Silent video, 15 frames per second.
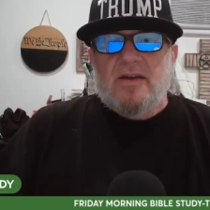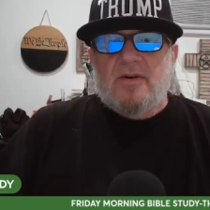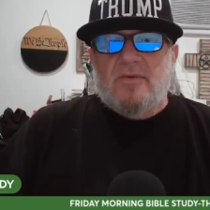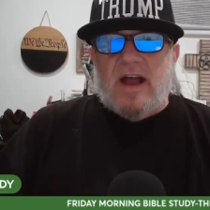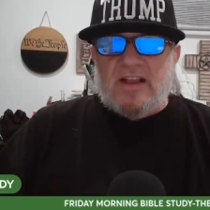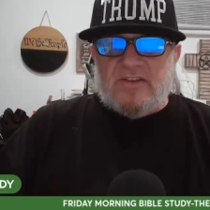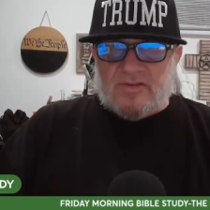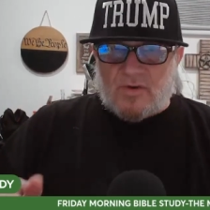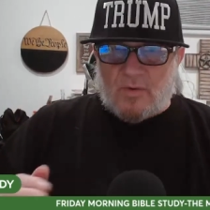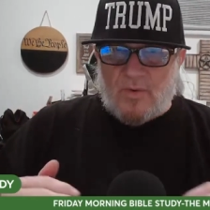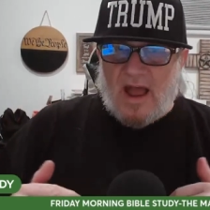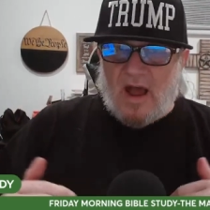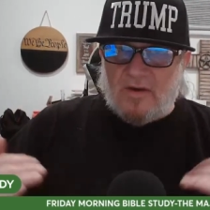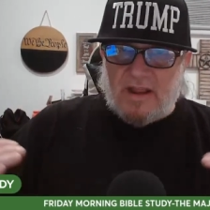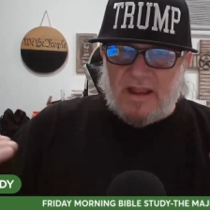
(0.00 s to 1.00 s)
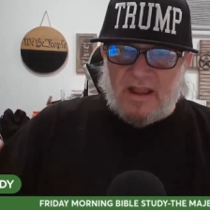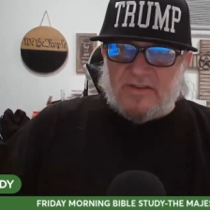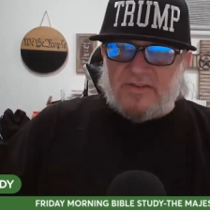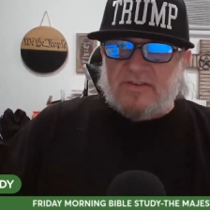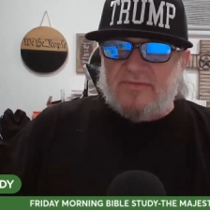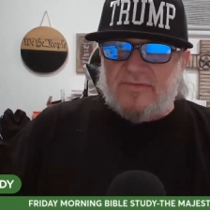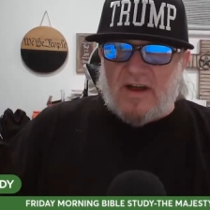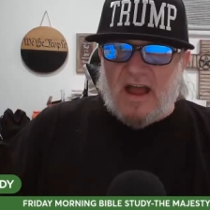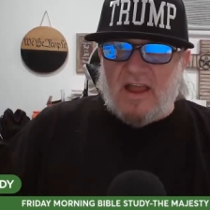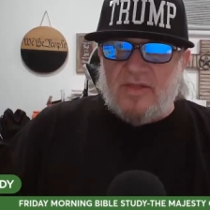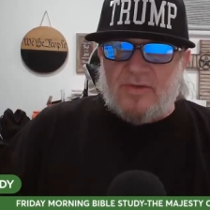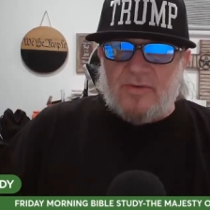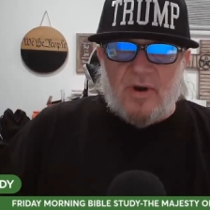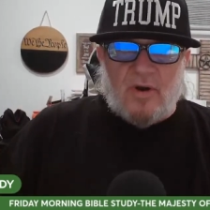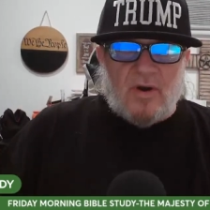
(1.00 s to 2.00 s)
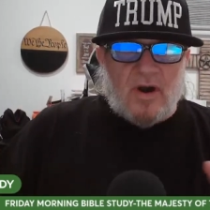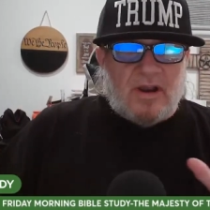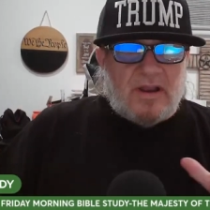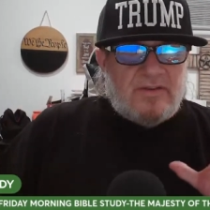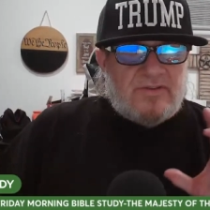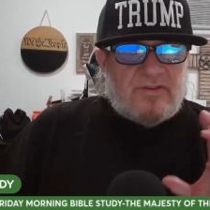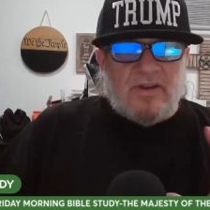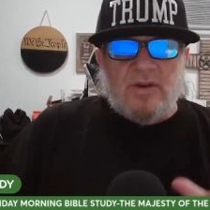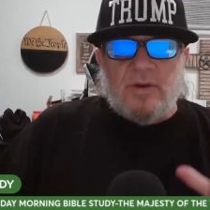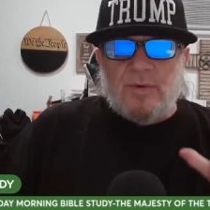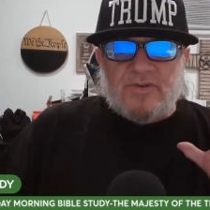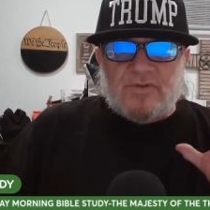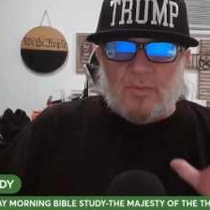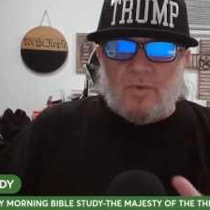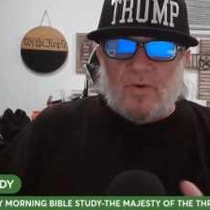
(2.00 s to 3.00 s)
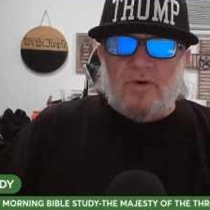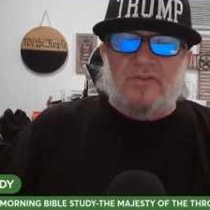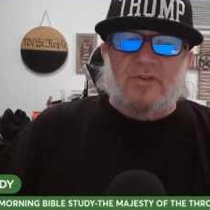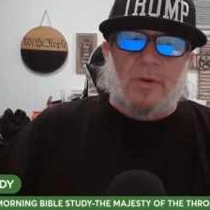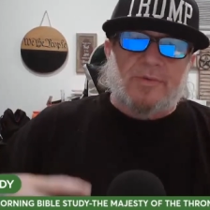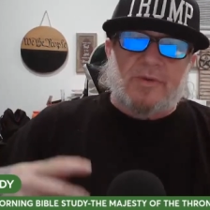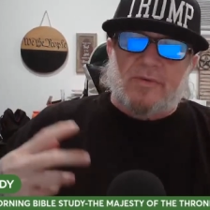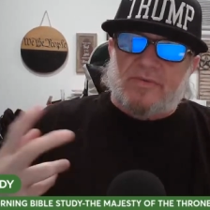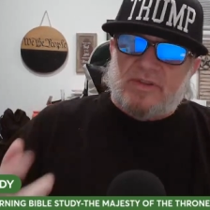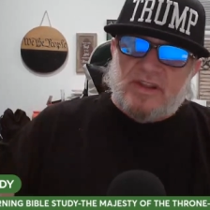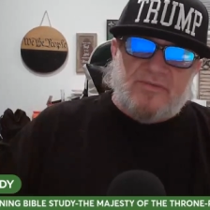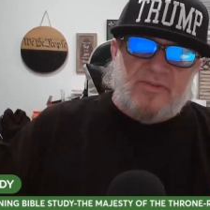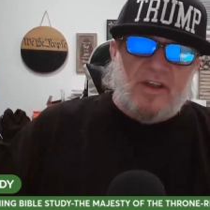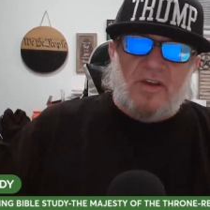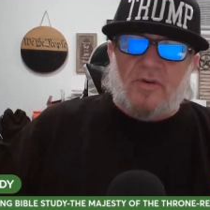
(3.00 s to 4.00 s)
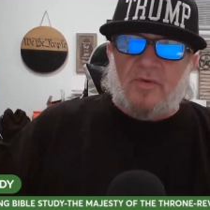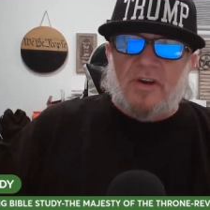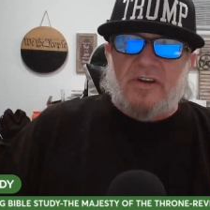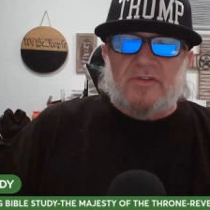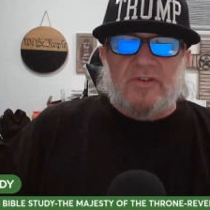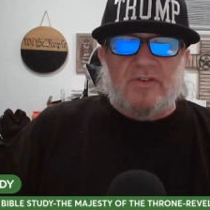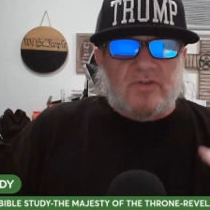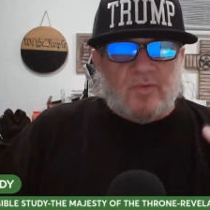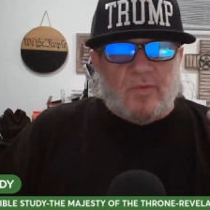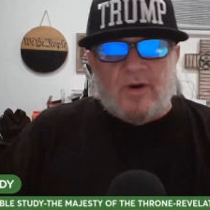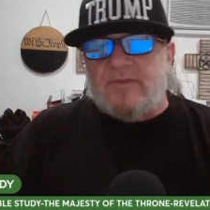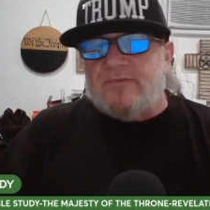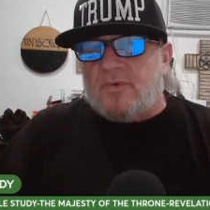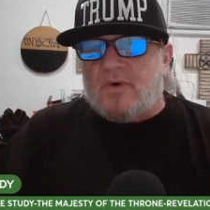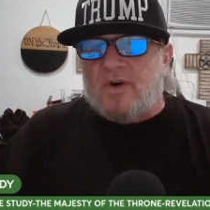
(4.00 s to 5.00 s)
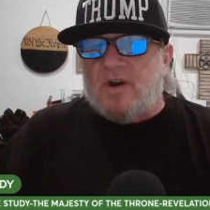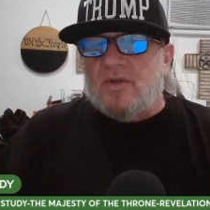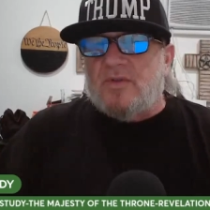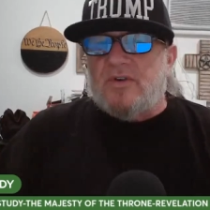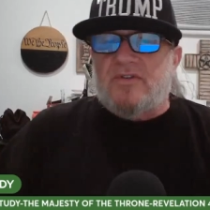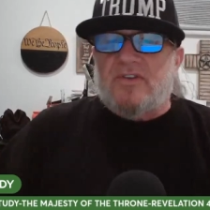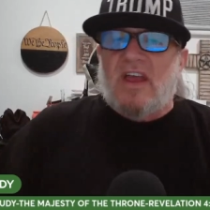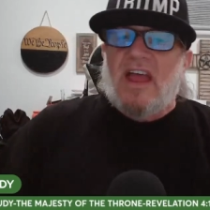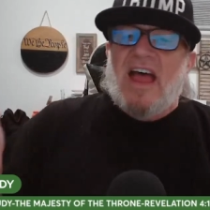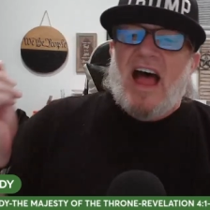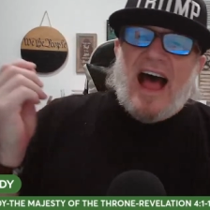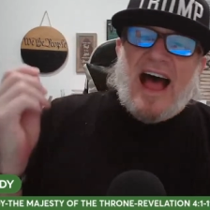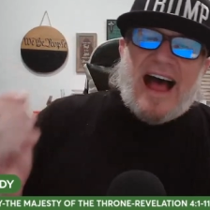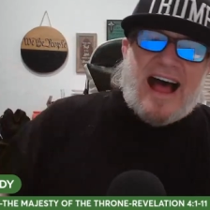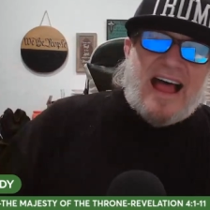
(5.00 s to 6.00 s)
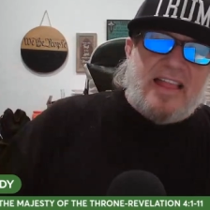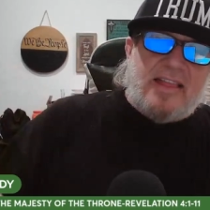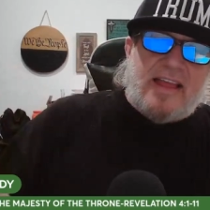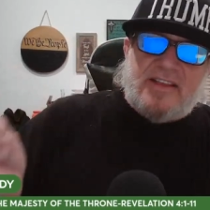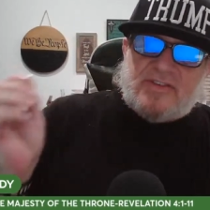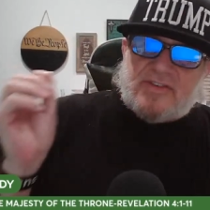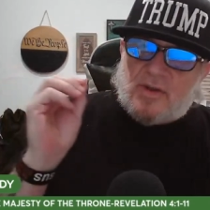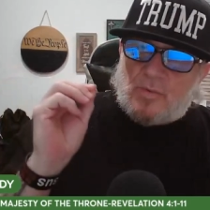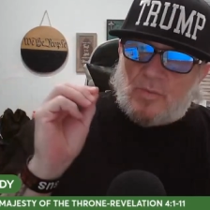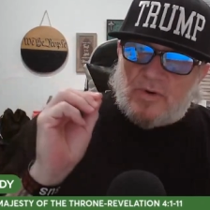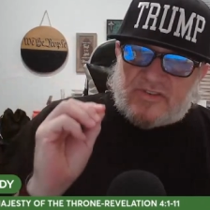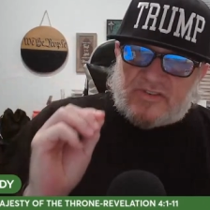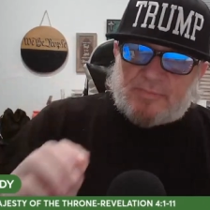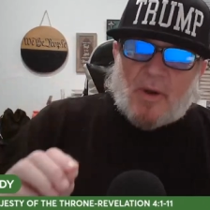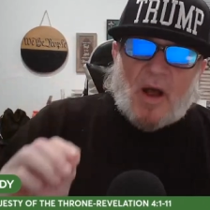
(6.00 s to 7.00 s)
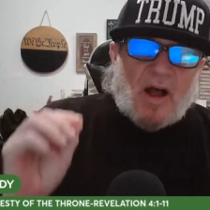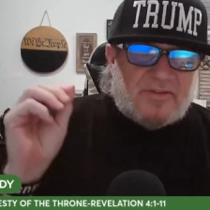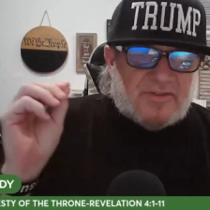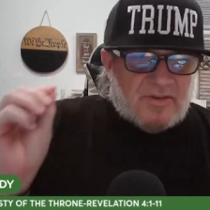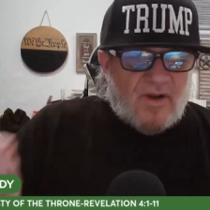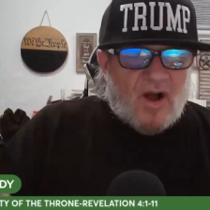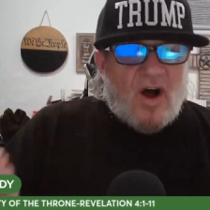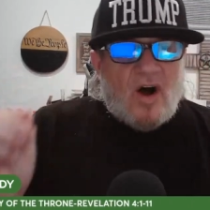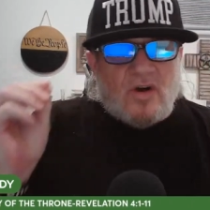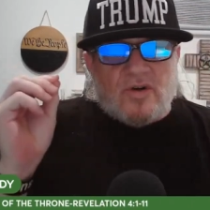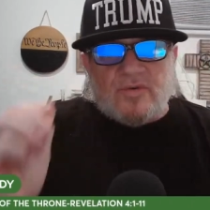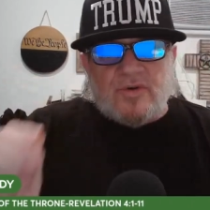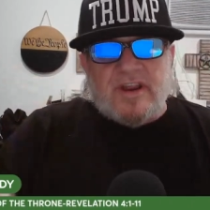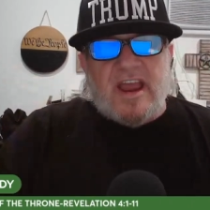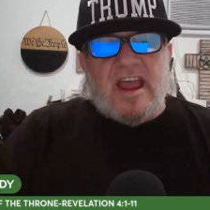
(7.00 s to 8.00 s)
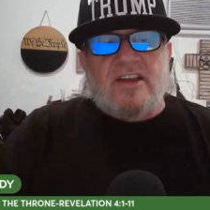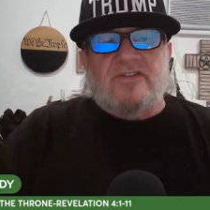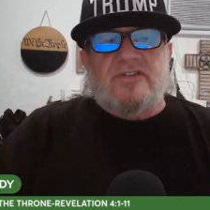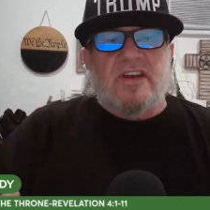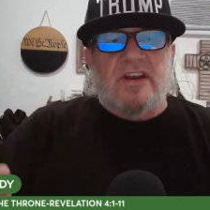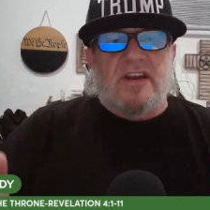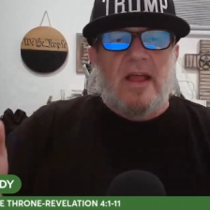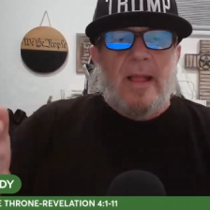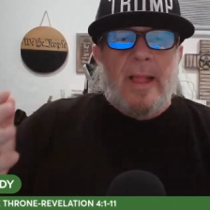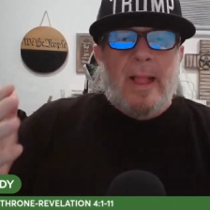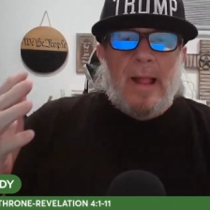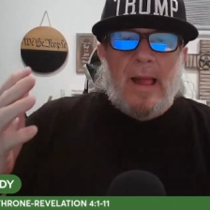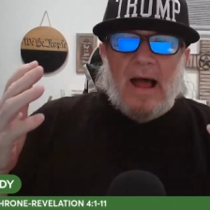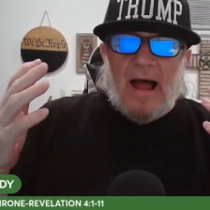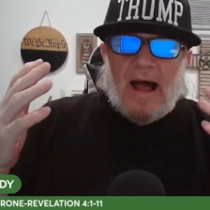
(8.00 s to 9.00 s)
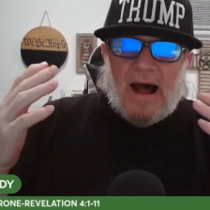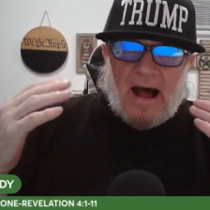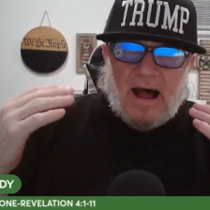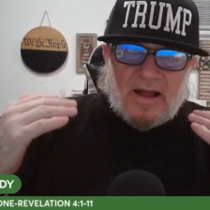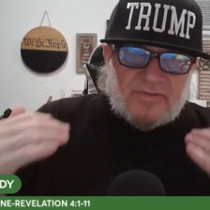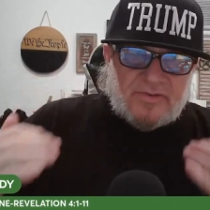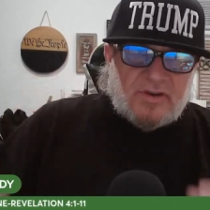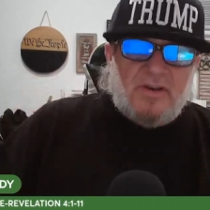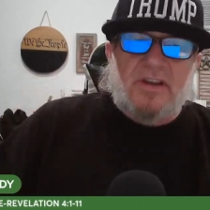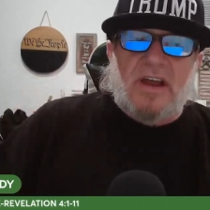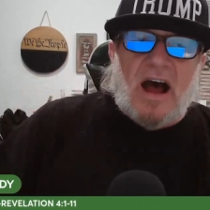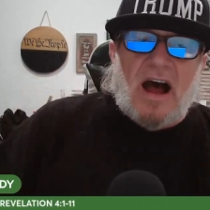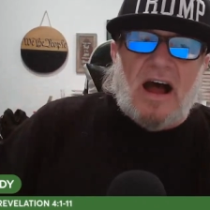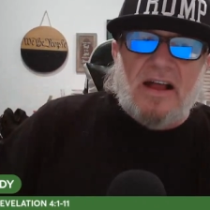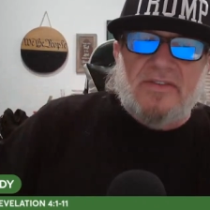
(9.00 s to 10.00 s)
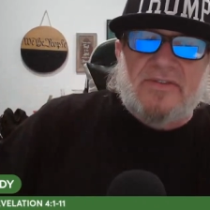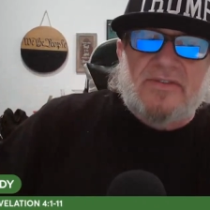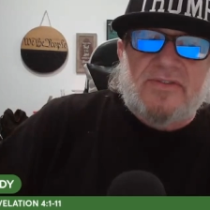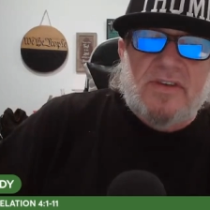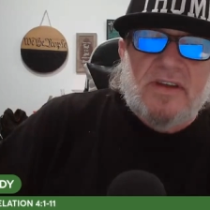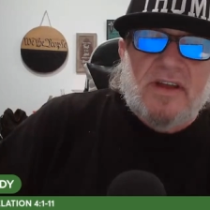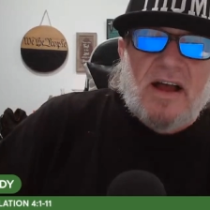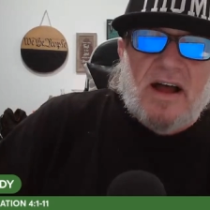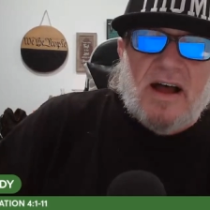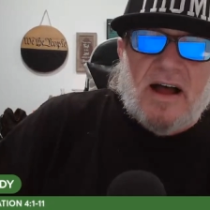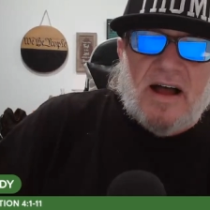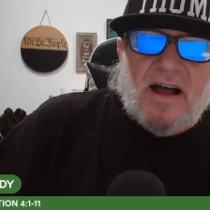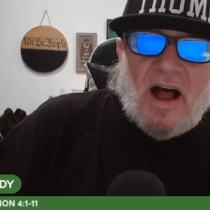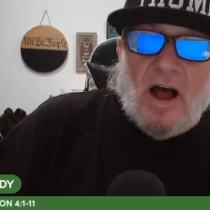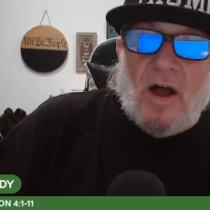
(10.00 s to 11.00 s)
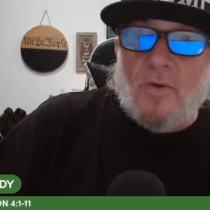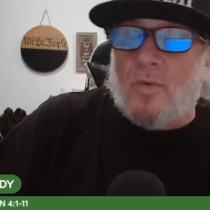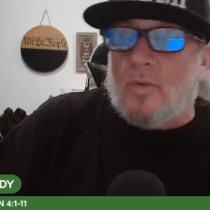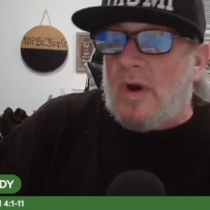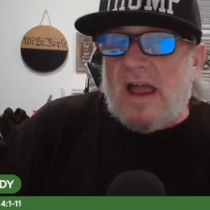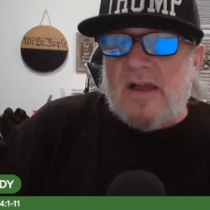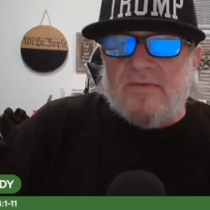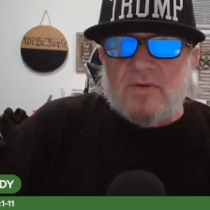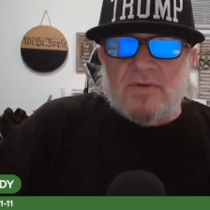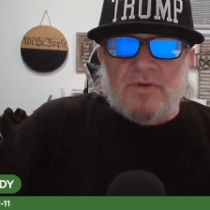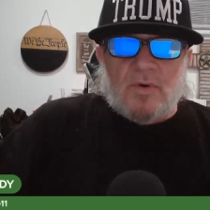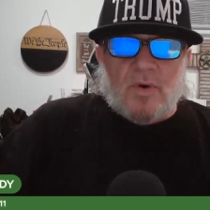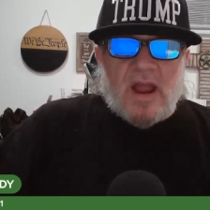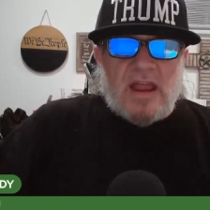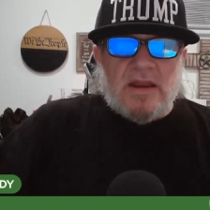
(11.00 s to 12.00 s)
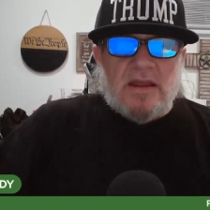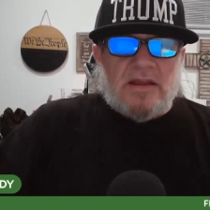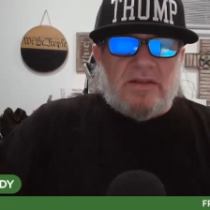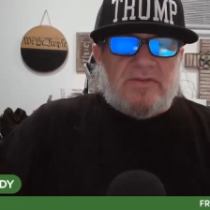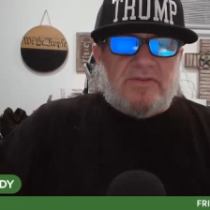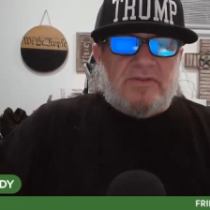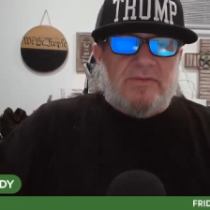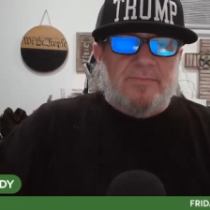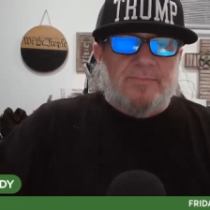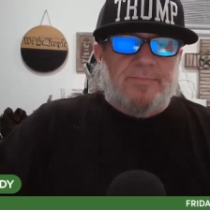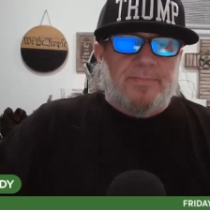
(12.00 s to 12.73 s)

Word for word: right? Surrounding his divine throne are continuous worships of living creatures, 24 elders, highlights the response of all creation uh, to God's uh, unrivaled greatness.